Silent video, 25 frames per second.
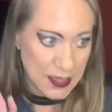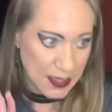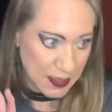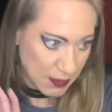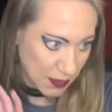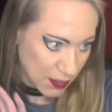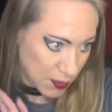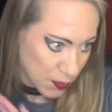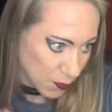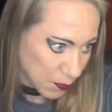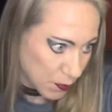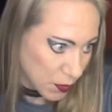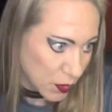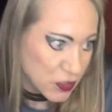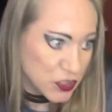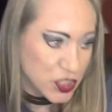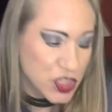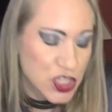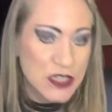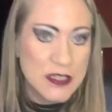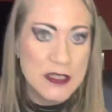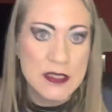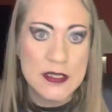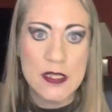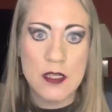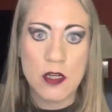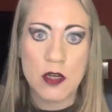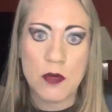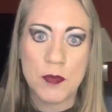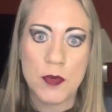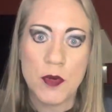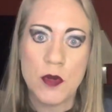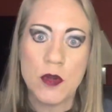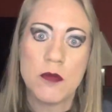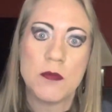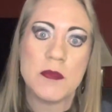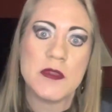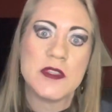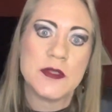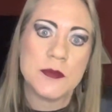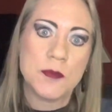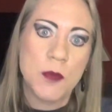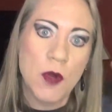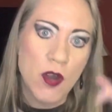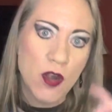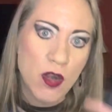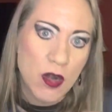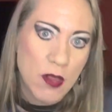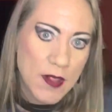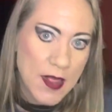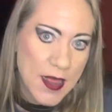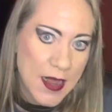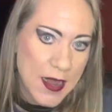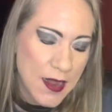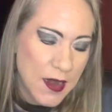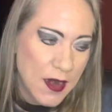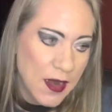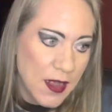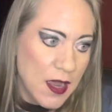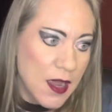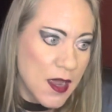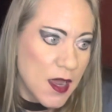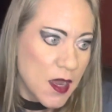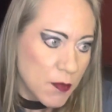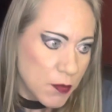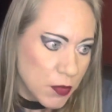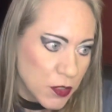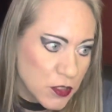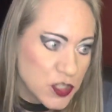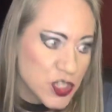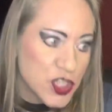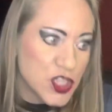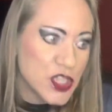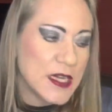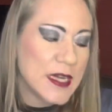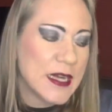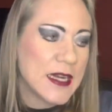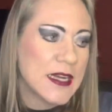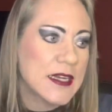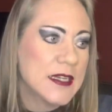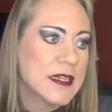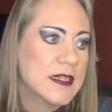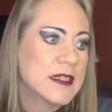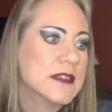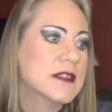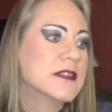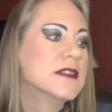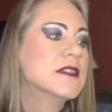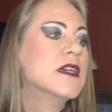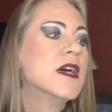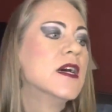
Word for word: to push us in our purpose, part of that pushing is